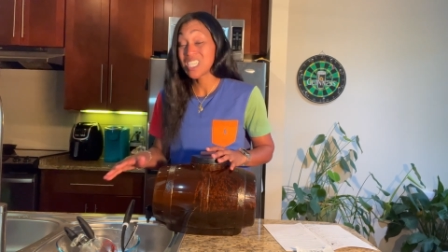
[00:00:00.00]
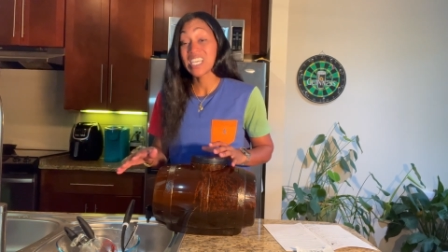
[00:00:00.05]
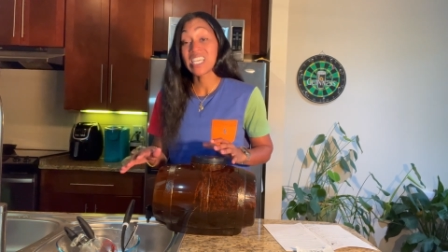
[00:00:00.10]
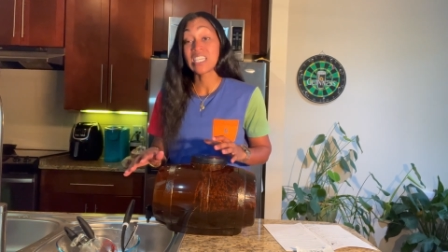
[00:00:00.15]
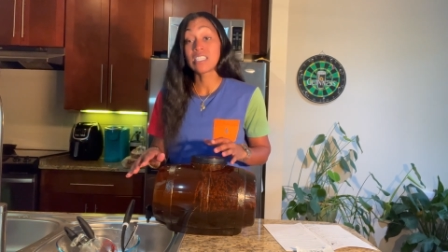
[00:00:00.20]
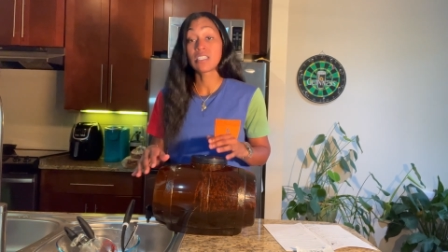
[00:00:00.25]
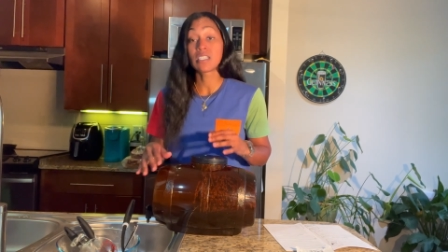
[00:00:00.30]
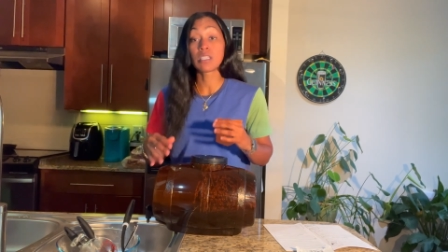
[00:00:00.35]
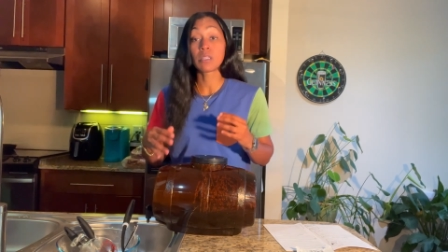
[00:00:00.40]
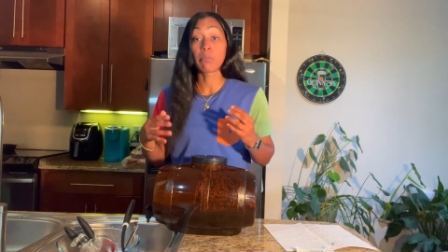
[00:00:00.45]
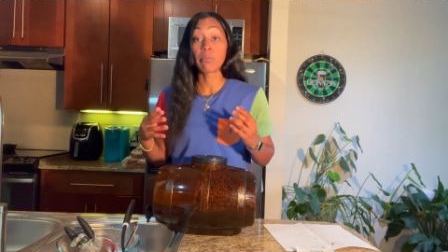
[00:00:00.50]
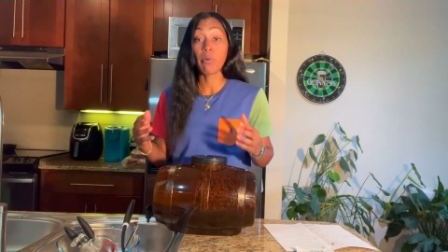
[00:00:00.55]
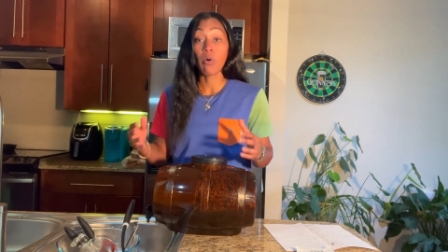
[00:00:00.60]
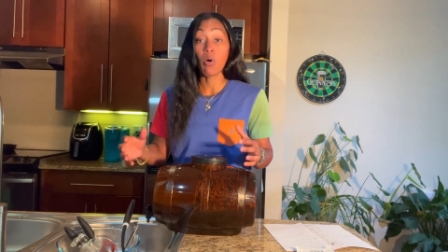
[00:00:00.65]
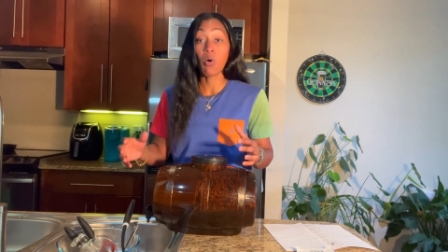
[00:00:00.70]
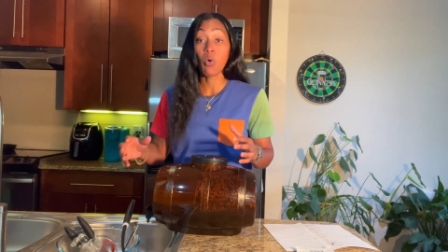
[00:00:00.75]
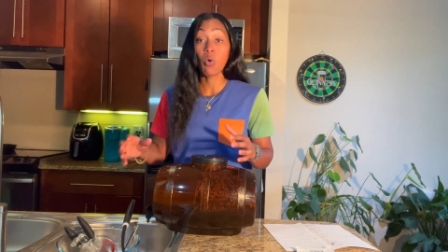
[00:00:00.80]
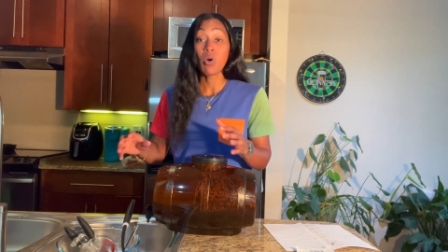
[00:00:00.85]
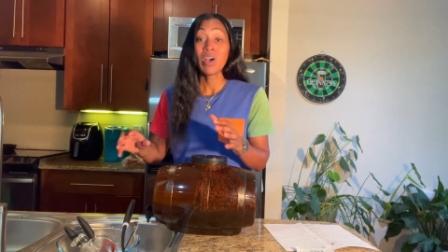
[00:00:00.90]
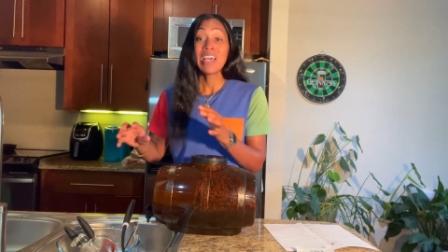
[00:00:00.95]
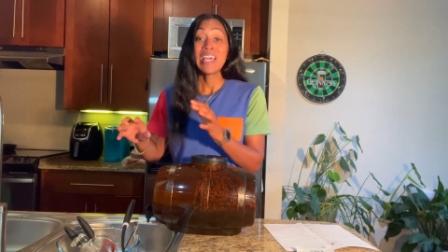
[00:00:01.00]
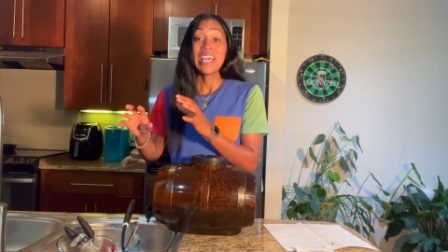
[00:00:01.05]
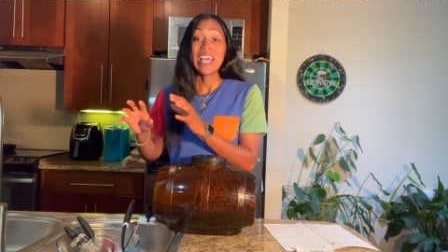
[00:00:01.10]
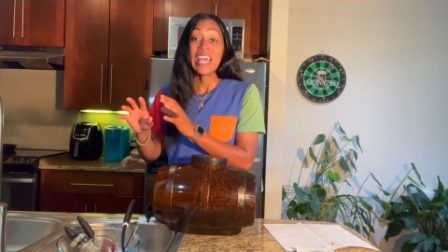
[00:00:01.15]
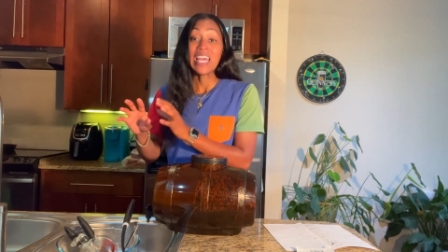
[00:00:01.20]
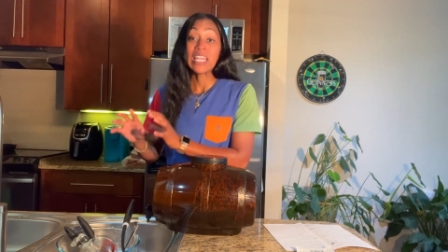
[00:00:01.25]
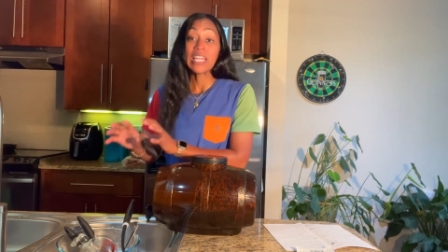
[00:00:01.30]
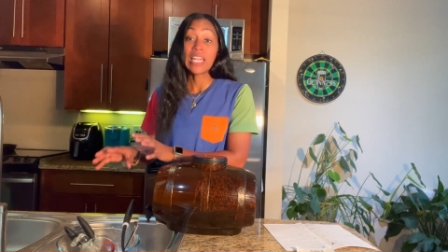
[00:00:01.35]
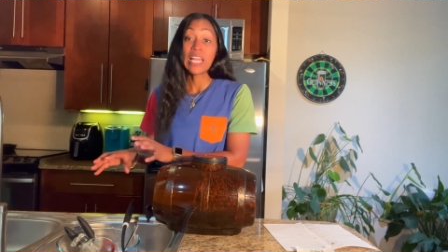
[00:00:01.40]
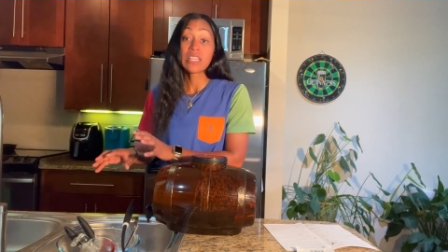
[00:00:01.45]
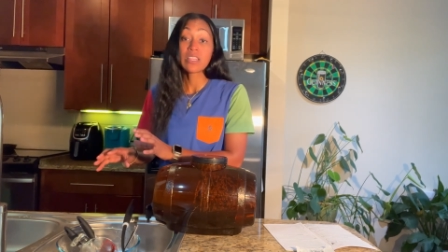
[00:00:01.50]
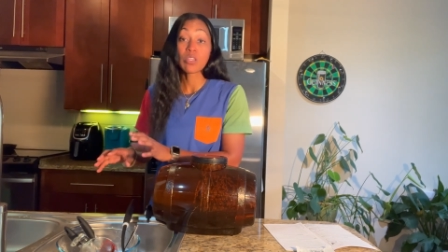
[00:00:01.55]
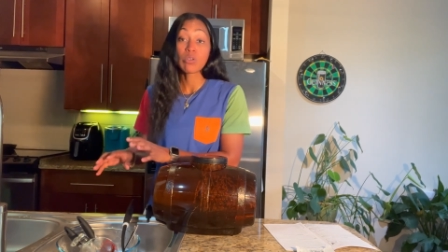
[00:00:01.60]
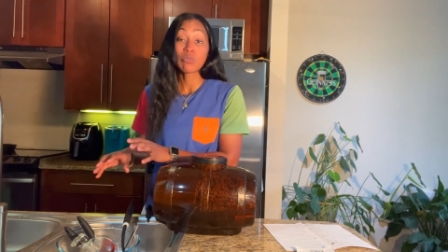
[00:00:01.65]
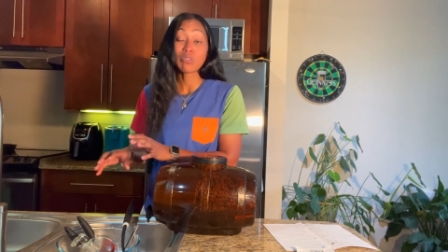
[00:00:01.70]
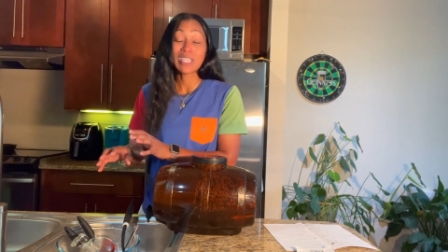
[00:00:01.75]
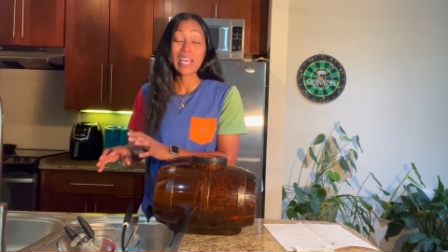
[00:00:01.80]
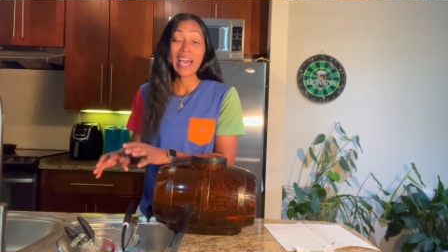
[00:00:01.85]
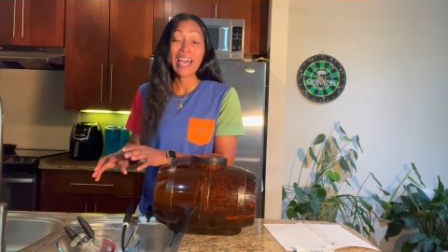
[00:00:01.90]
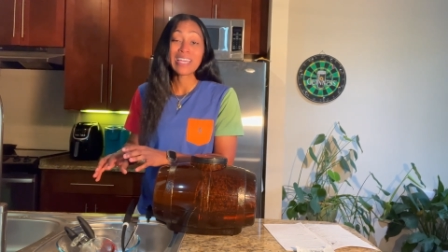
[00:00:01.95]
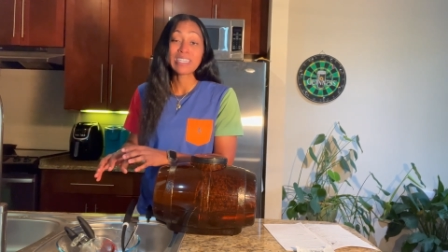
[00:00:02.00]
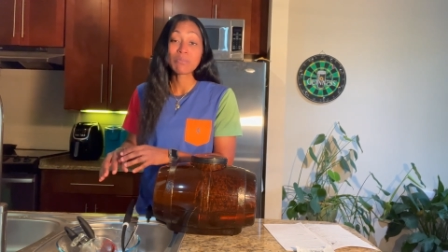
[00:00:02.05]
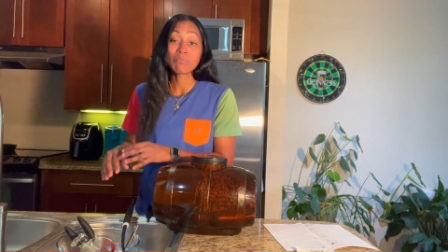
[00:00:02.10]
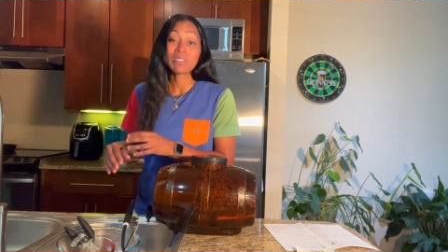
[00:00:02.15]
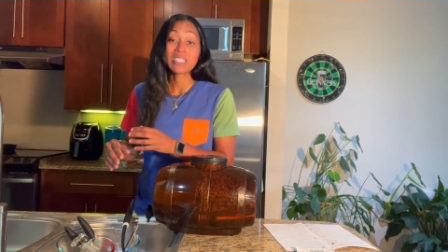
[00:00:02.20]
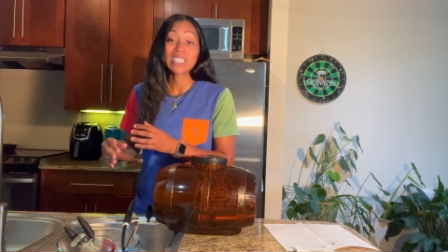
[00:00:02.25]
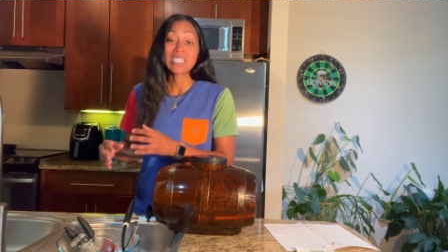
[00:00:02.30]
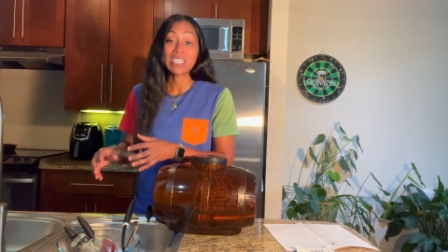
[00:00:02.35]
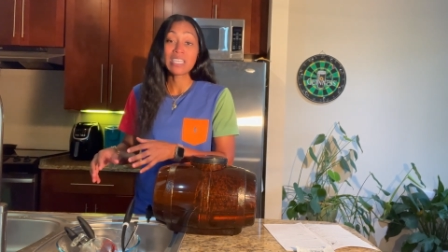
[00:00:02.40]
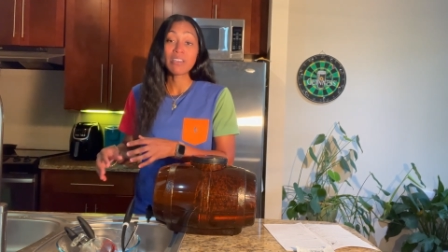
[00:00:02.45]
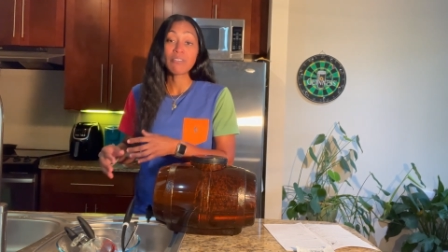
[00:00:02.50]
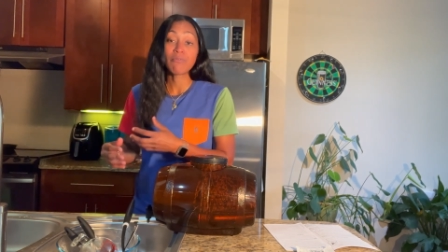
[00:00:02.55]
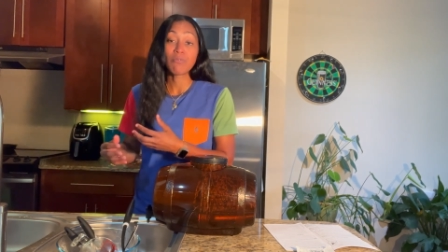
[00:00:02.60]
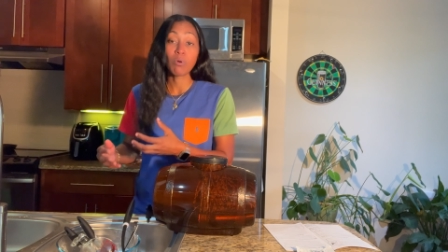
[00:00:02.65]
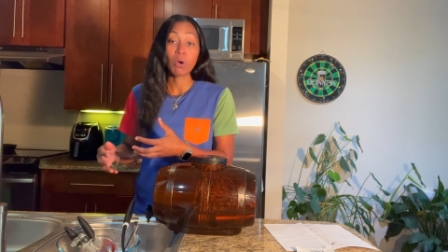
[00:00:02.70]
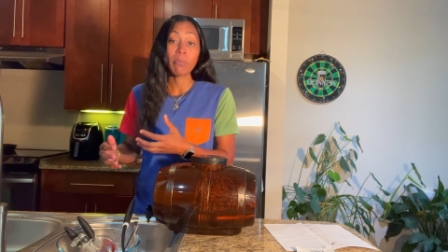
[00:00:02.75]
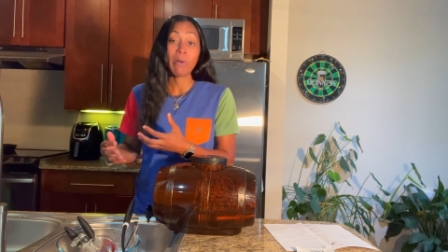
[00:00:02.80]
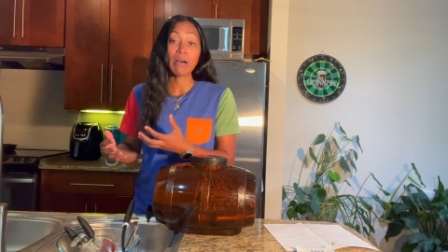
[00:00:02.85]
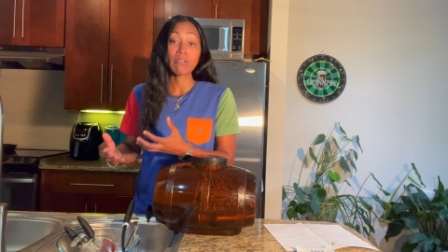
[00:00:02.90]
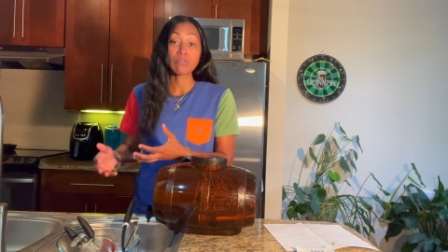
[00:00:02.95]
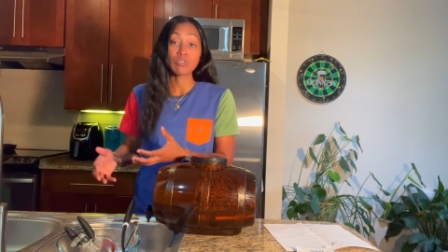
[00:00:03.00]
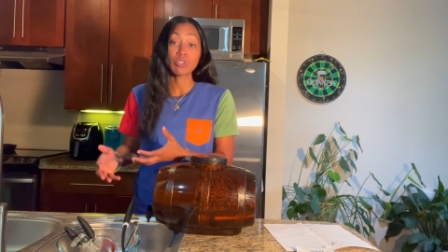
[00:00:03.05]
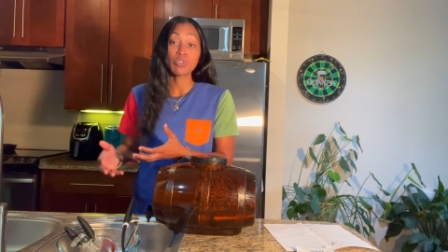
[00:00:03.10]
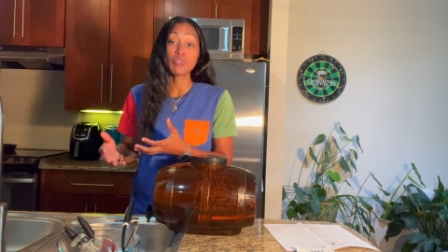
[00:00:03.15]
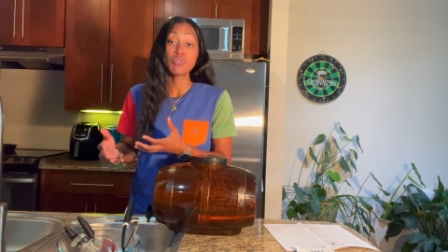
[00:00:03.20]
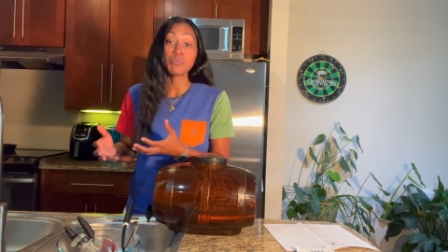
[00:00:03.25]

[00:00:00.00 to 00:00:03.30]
into the bowl and let those items sit for about 2